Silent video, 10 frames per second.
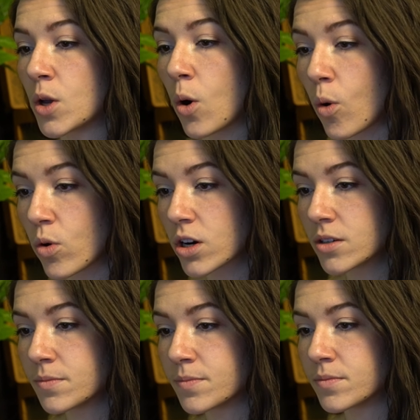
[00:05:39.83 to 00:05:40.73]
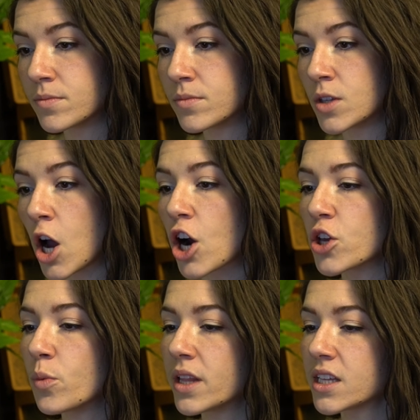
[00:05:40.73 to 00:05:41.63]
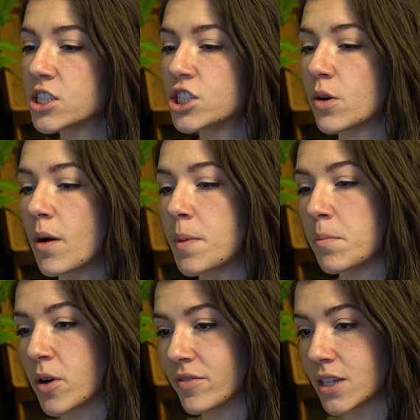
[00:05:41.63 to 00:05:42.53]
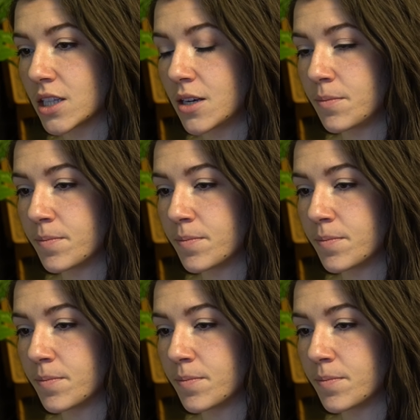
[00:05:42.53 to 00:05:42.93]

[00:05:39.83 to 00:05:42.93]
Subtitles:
Or are you willing to show up imperfectly?